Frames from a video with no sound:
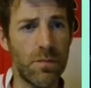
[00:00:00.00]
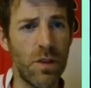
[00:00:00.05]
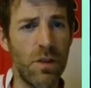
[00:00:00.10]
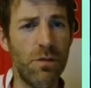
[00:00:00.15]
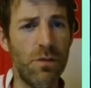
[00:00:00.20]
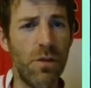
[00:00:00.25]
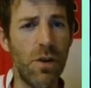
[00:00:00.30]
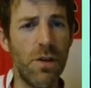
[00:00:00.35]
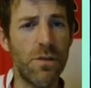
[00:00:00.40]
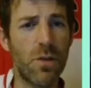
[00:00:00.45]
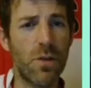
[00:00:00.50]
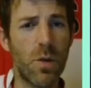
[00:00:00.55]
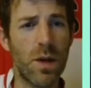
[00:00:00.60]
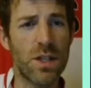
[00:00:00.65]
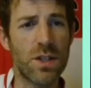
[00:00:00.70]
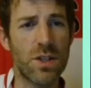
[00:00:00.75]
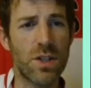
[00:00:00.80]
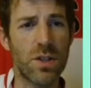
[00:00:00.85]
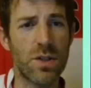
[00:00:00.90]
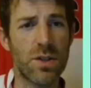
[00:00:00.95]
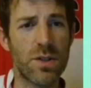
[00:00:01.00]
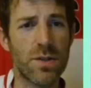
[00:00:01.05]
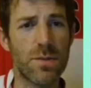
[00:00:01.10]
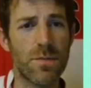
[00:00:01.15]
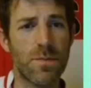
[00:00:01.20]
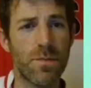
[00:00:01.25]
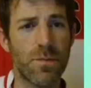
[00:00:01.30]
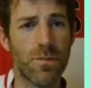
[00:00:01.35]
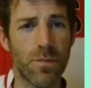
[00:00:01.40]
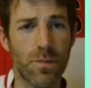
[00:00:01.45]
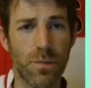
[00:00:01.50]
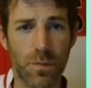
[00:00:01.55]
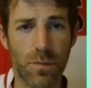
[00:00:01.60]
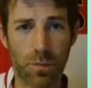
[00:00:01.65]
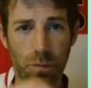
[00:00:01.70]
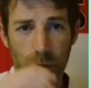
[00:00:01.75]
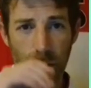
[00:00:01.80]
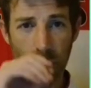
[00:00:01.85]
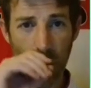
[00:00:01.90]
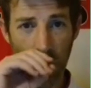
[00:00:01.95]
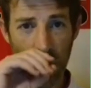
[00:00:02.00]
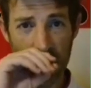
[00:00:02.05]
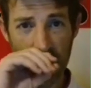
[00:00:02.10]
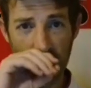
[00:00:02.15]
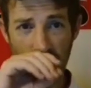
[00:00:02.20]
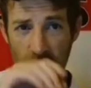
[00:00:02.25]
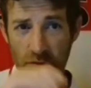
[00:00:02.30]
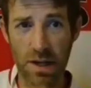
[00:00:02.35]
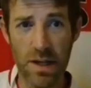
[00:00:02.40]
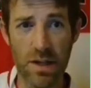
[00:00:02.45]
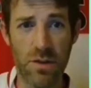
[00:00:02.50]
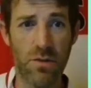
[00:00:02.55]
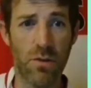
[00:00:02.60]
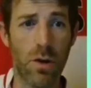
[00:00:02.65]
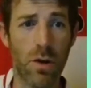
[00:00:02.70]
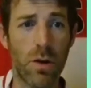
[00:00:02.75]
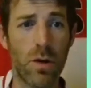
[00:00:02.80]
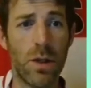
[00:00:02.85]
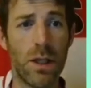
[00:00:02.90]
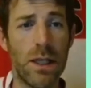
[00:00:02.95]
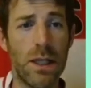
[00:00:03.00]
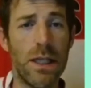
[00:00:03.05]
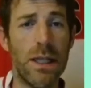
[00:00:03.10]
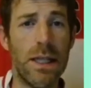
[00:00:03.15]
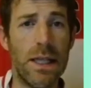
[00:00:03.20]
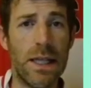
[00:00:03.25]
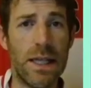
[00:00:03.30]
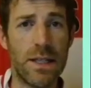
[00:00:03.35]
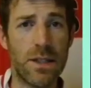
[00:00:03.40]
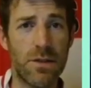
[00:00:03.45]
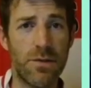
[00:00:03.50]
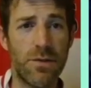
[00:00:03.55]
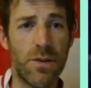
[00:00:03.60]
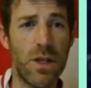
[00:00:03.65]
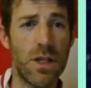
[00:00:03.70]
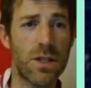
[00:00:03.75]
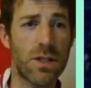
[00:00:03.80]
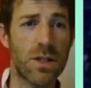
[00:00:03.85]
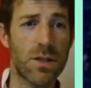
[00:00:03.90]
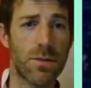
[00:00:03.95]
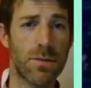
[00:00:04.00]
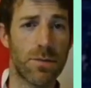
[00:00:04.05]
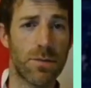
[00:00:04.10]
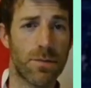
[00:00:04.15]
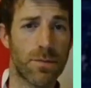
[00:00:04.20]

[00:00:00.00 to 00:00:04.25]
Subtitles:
the 5 questions, which I'll read through, is the first